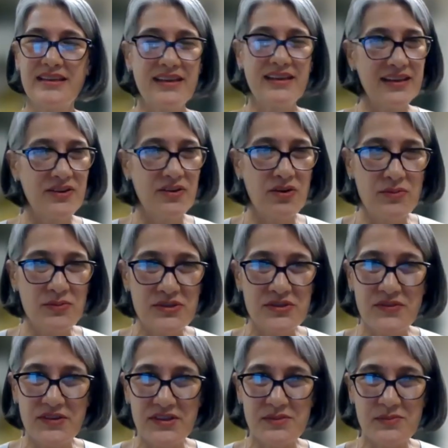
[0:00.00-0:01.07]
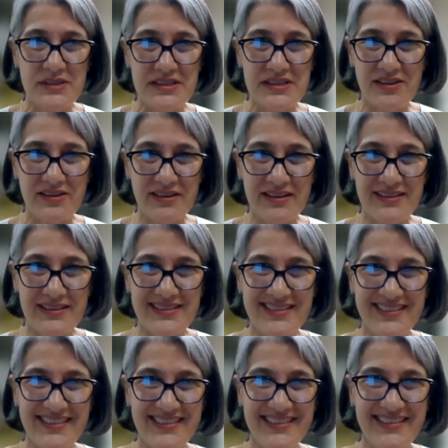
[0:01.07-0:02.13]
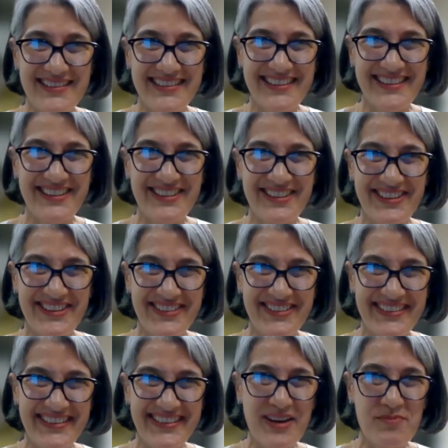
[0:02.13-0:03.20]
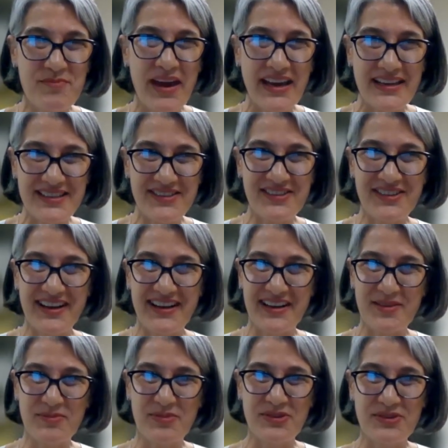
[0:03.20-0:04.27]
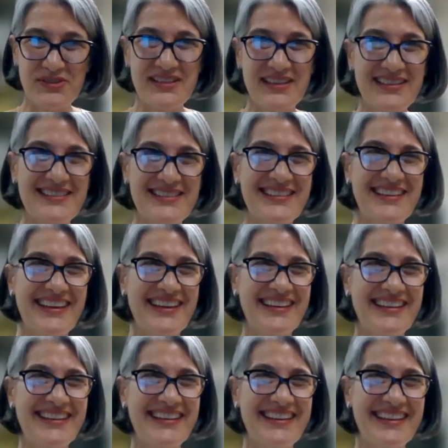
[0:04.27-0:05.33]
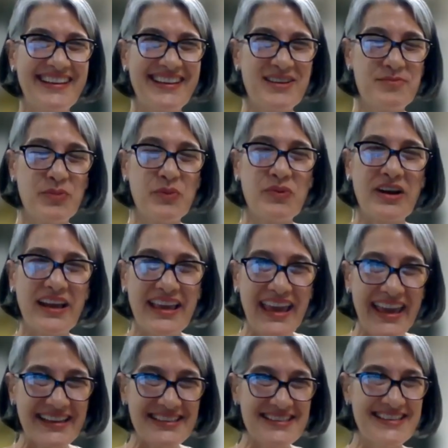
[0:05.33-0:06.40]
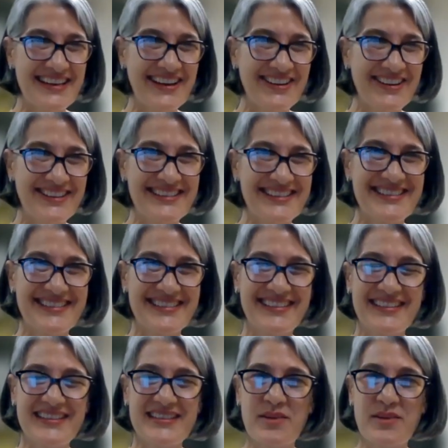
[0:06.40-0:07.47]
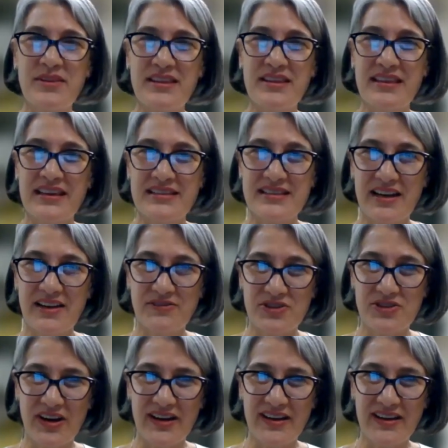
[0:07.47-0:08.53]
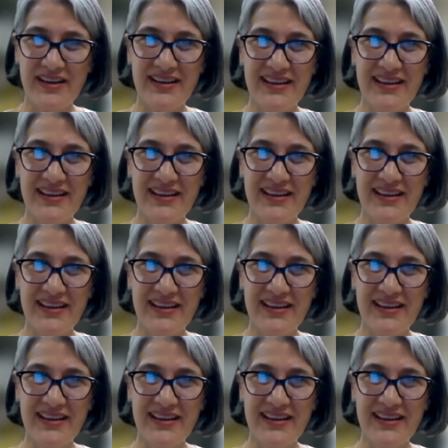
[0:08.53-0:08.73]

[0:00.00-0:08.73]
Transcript: it almost feels mysterious, you know, like a magical kind of process. But what I can share is some of the things that I've tried